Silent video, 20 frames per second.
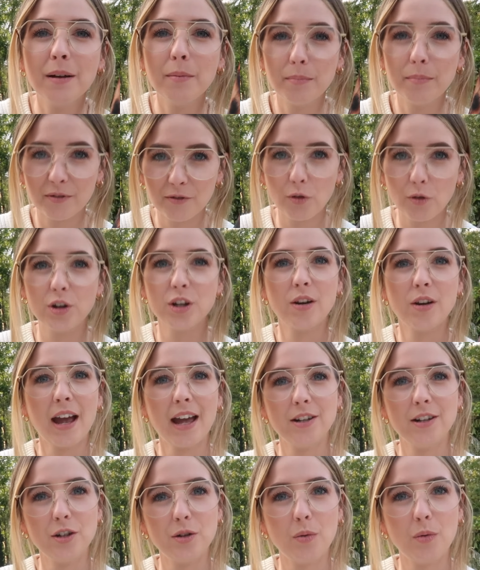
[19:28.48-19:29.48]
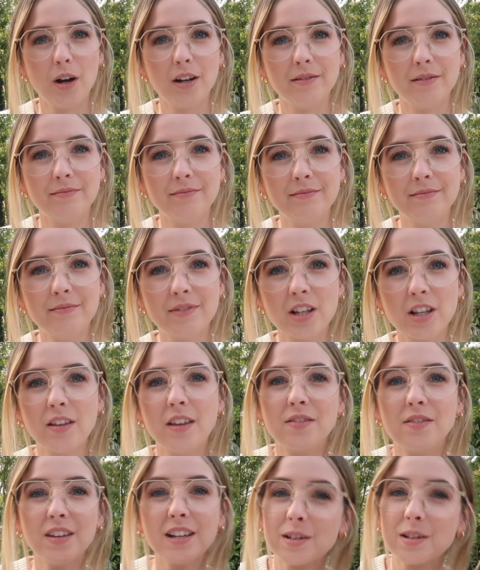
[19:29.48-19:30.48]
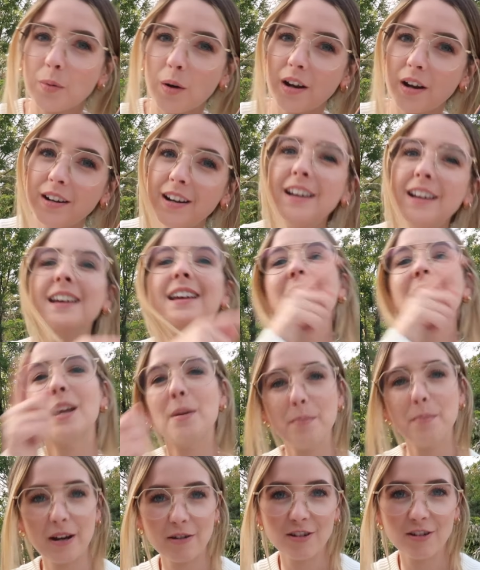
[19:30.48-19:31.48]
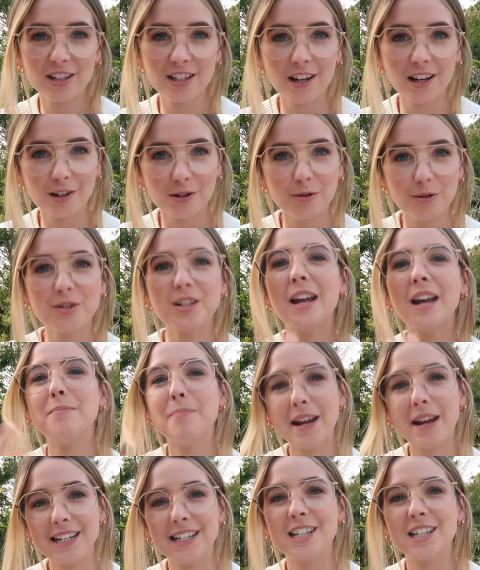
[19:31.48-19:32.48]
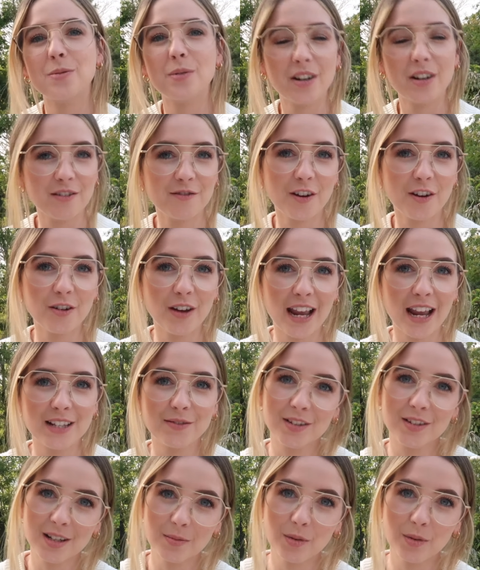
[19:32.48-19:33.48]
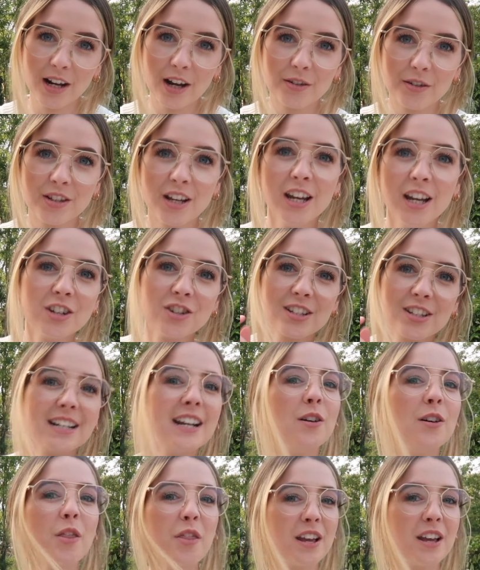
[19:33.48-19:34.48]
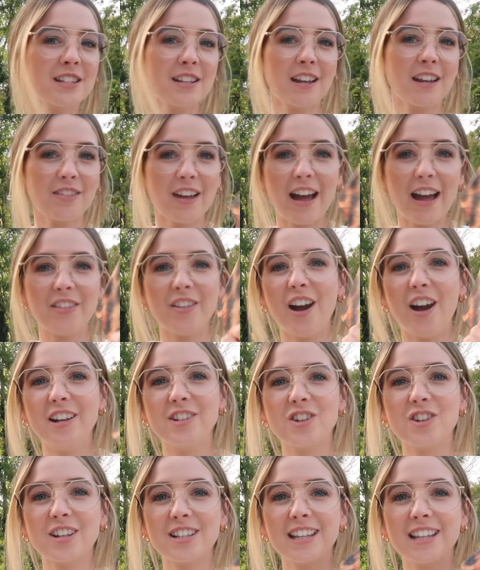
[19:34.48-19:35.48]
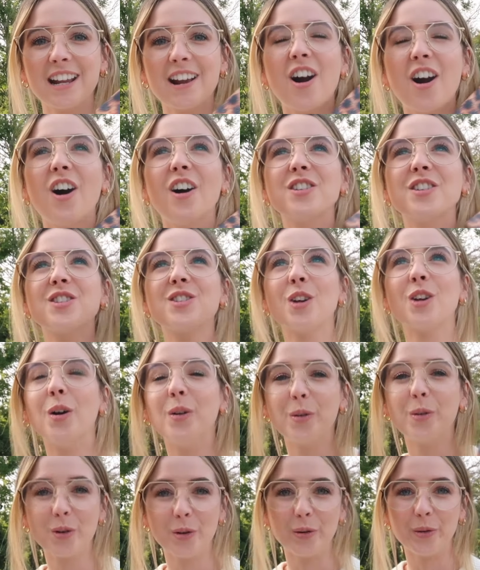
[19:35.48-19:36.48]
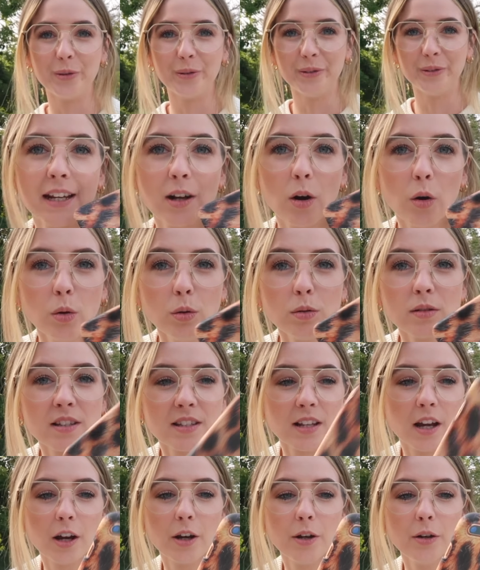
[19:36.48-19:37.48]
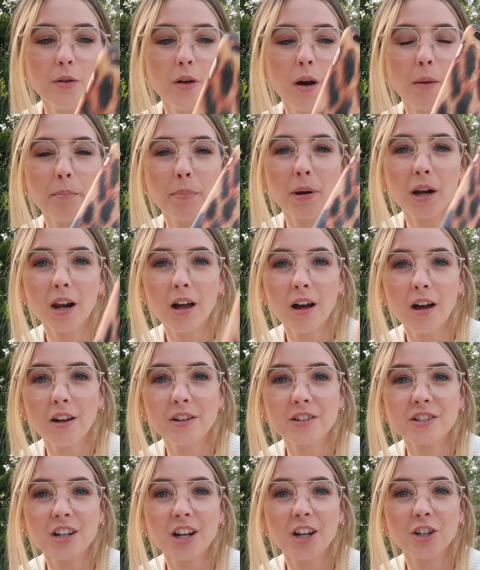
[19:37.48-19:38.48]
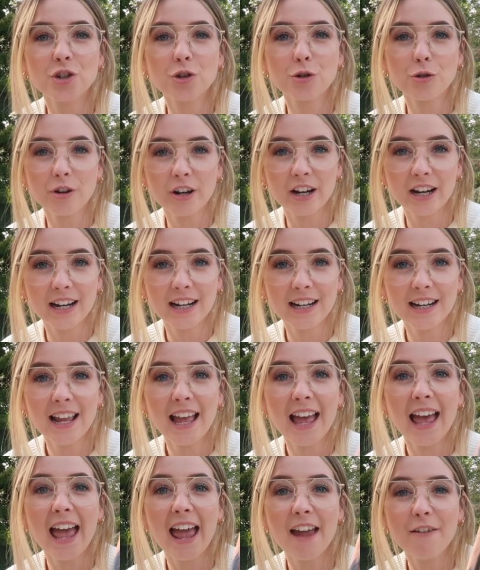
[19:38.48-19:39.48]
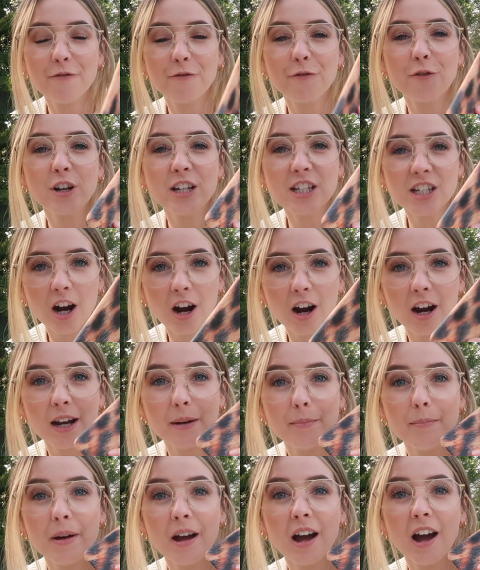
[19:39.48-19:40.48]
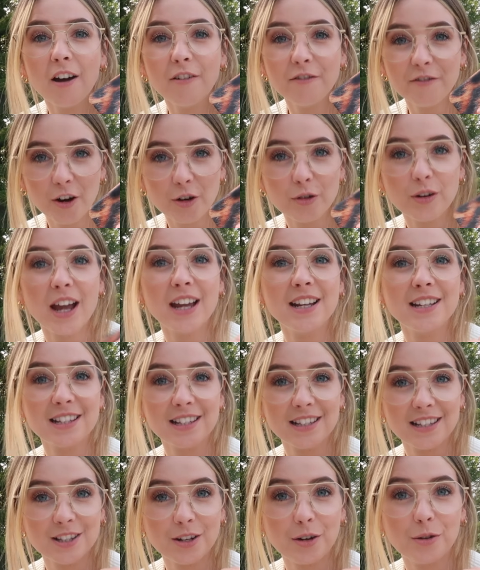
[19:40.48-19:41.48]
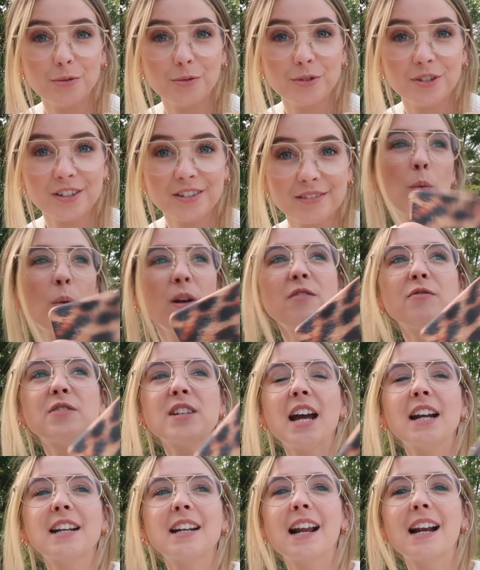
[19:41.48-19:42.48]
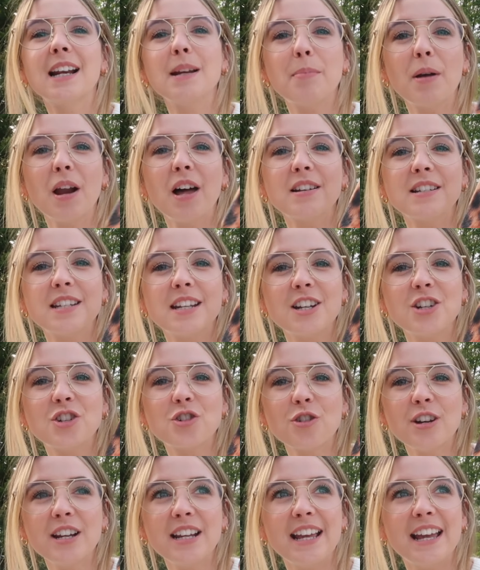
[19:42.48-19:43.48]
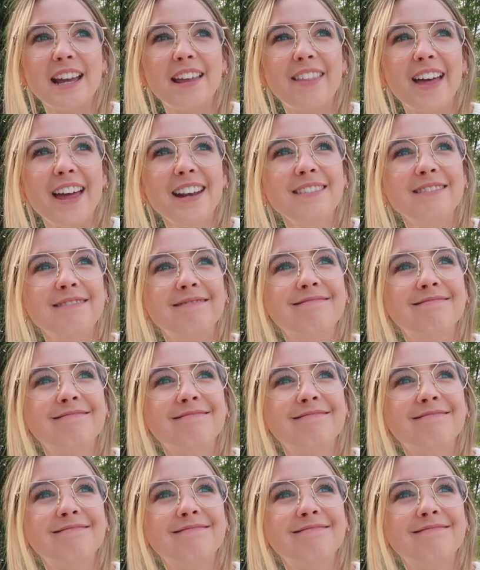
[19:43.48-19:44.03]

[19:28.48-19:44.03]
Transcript: before you get a new one, so that this one can be recycled and made into another phone case for someone else. Just little things like that that I just think are so cool. They also plant a tree every time a phone case is sold. We've technically planted a tree here then.